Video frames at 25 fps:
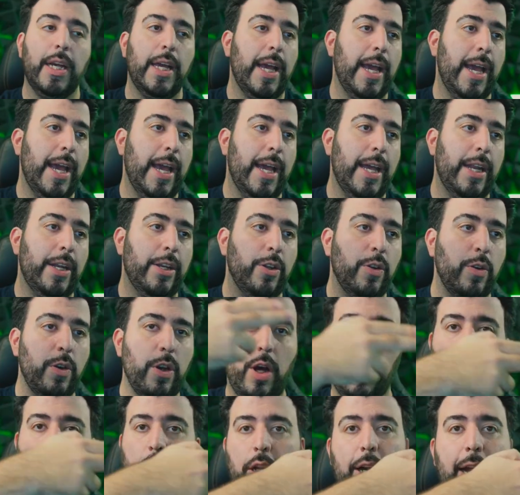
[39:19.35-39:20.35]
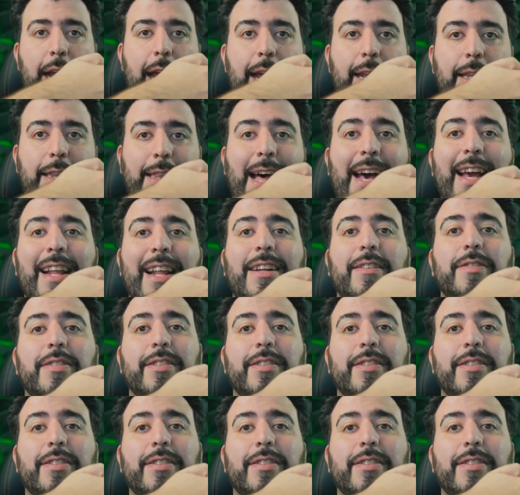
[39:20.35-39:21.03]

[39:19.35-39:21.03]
and you no longer had line of